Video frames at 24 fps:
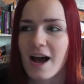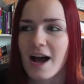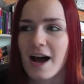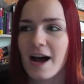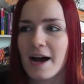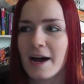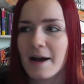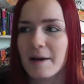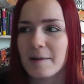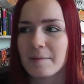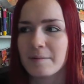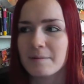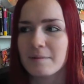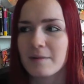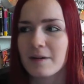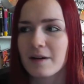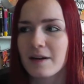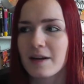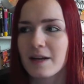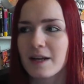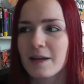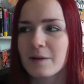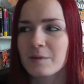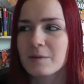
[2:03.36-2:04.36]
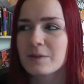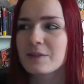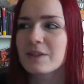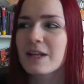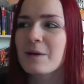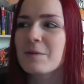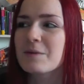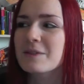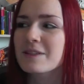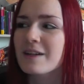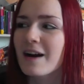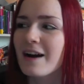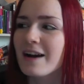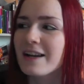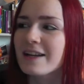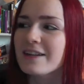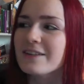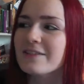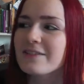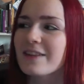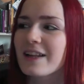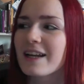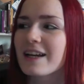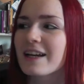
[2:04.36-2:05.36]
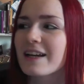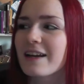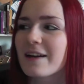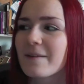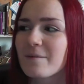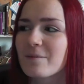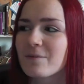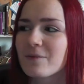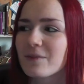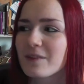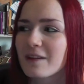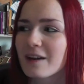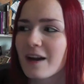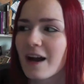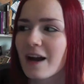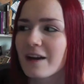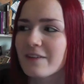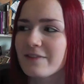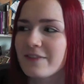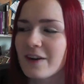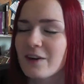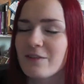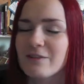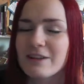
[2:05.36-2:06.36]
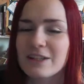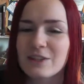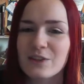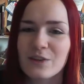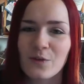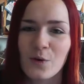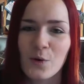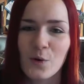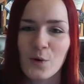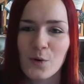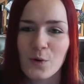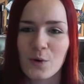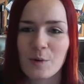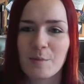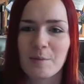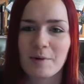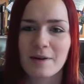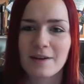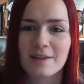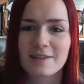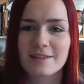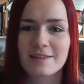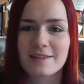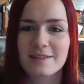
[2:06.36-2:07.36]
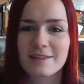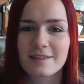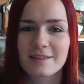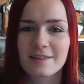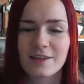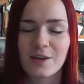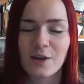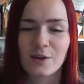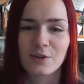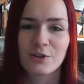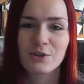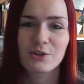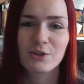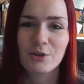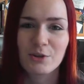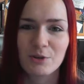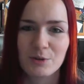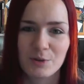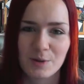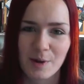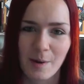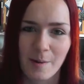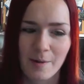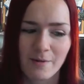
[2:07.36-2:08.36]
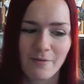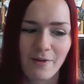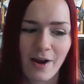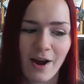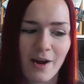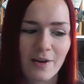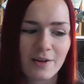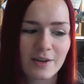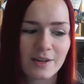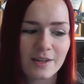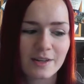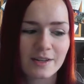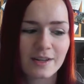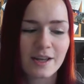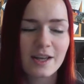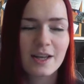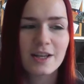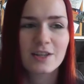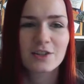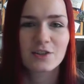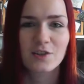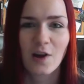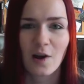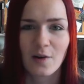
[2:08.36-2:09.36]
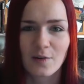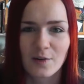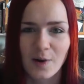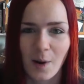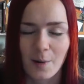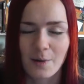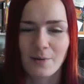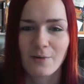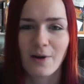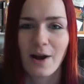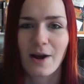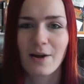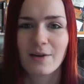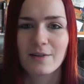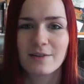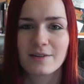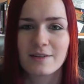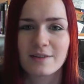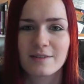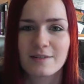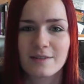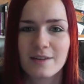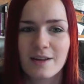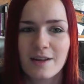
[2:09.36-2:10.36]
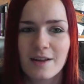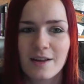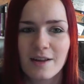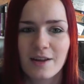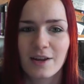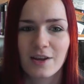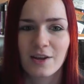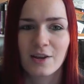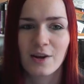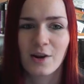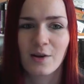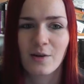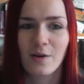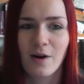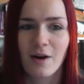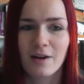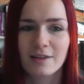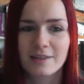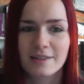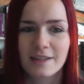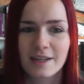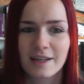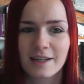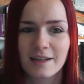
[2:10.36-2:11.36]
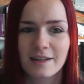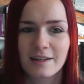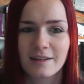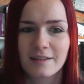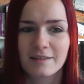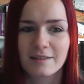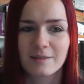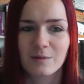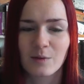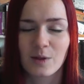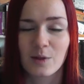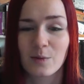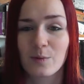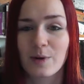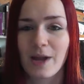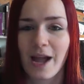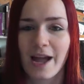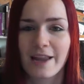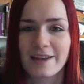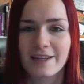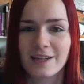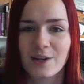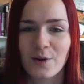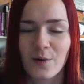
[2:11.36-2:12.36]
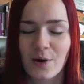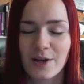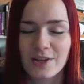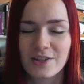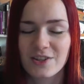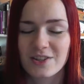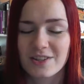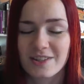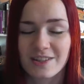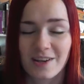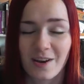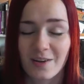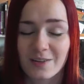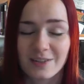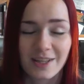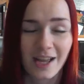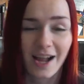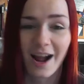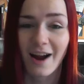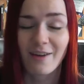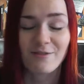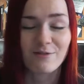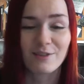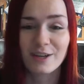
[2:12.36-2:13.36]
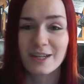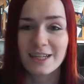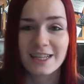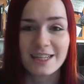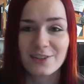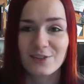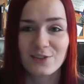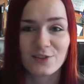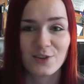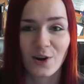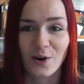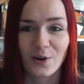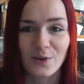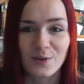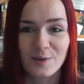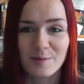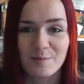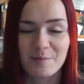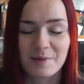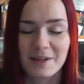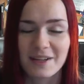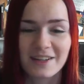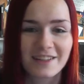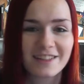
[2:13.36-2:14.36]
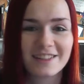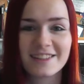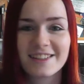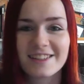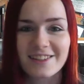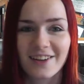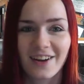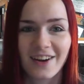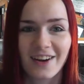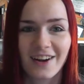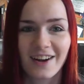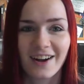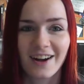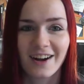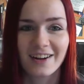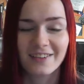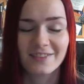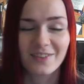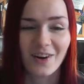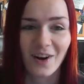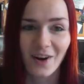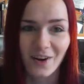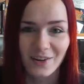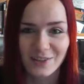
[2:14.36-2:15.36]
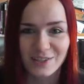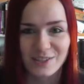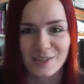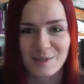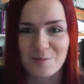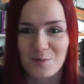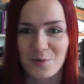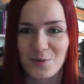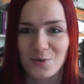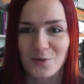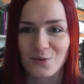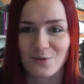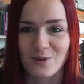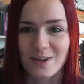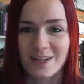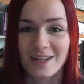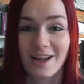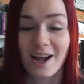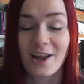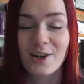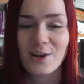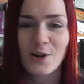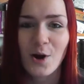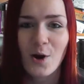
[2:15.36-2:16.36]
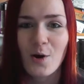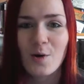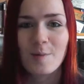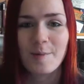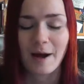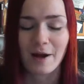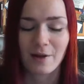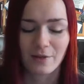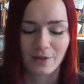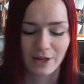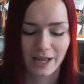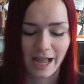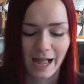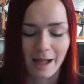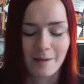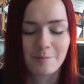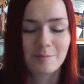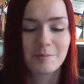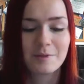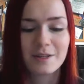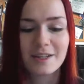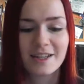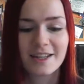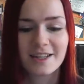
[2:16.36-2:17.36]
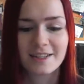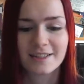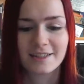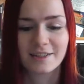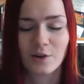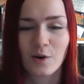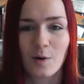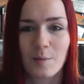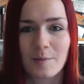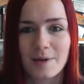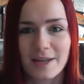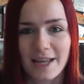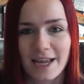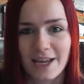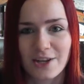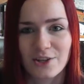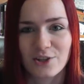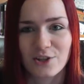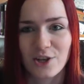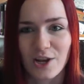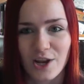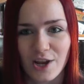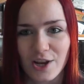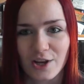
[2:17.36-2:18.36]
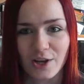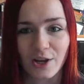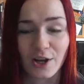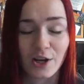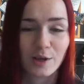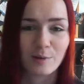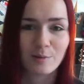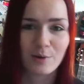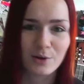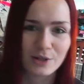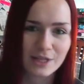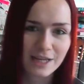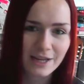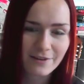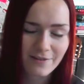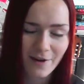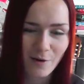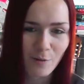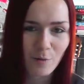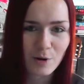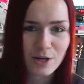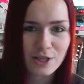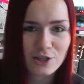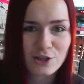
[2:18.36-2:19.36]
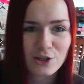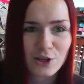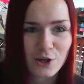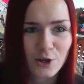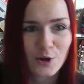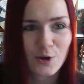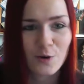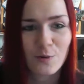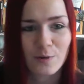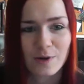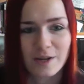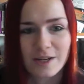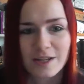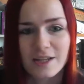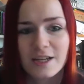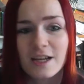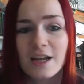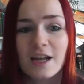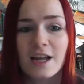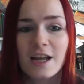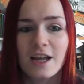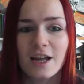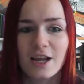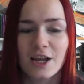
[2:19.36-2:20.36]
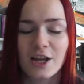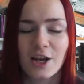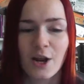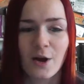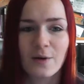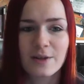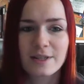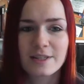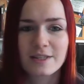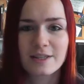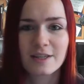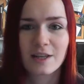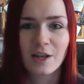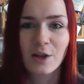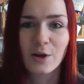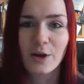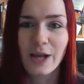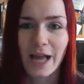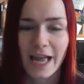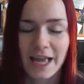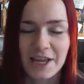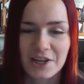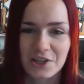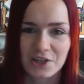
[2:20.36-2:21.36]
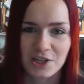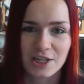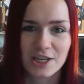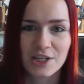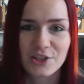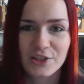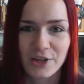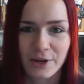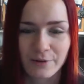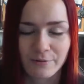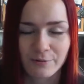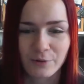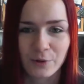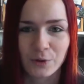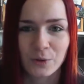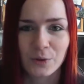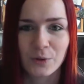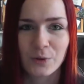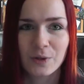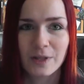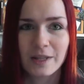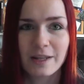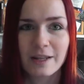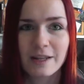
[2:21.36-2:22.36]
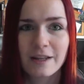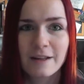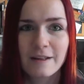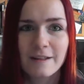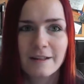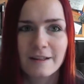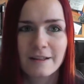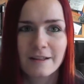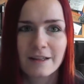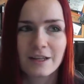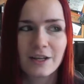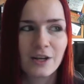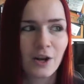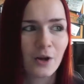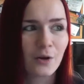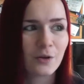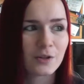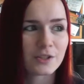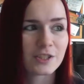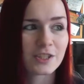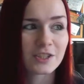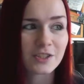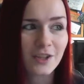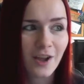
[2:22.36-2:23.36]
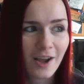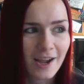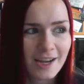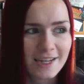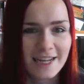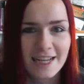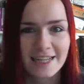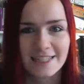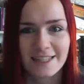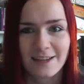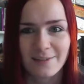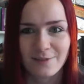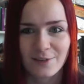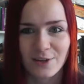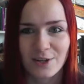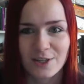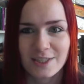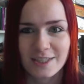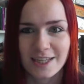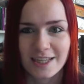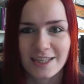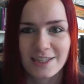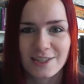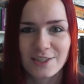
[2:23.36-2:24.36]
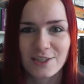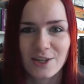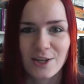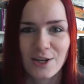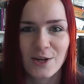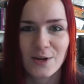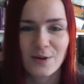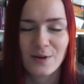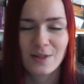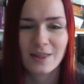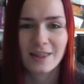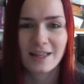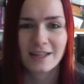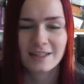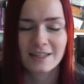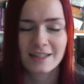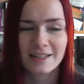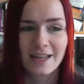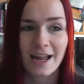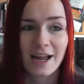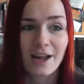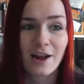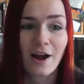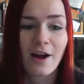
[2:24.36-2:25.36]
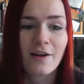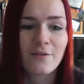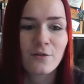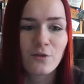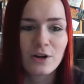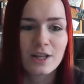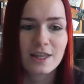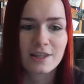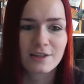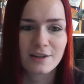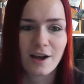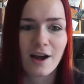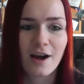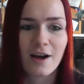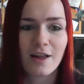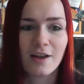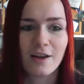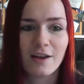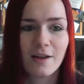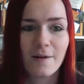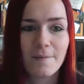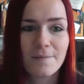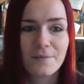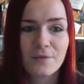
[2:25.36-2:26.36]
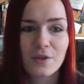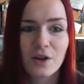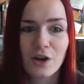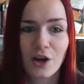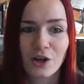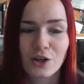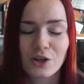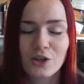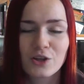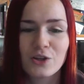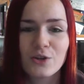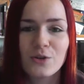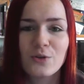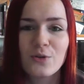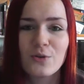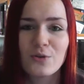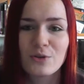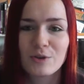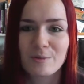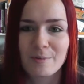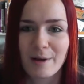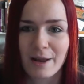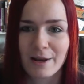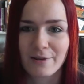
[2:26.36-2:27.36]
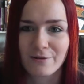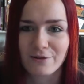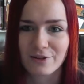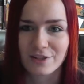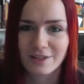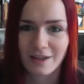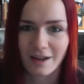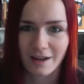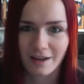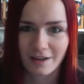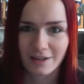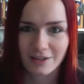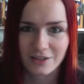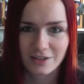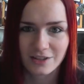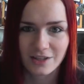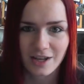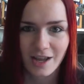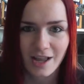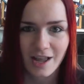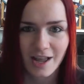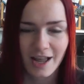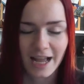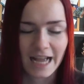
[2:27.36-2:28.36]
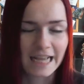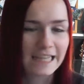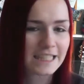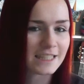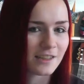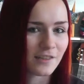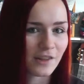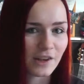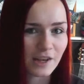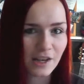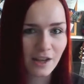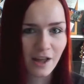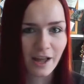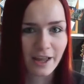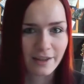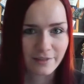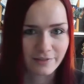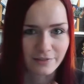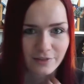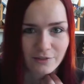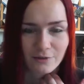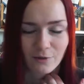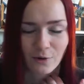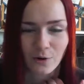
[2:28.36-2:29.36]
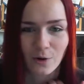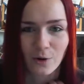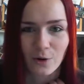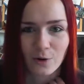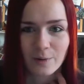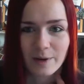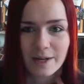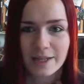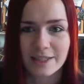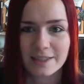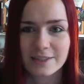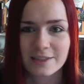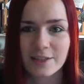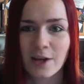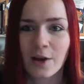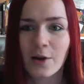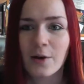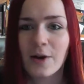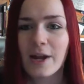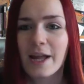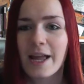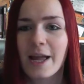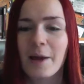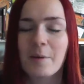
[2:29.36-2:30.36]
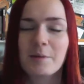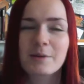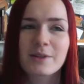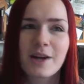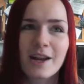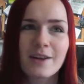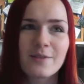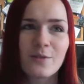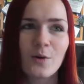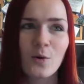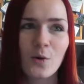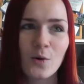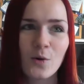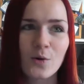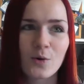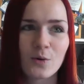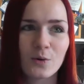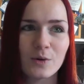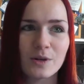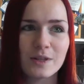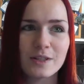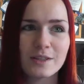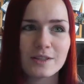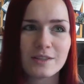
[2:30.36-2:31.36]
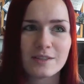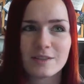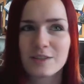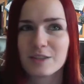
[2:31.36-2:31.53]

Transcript: It was kind of like, I felt really sort of awkward because, you know, students were coming around and staff coming around and, you know, asking whether we had any questions, and I was like, I really don't, because I've asked them all already. I know about the campus and accommodation and commuting if I wanted to, and, you know, its location in general, and, you know, societies I've looked into and things like that. I've already done a huge amount of research as to the life at Royal Holloway, so it was kind of awkward.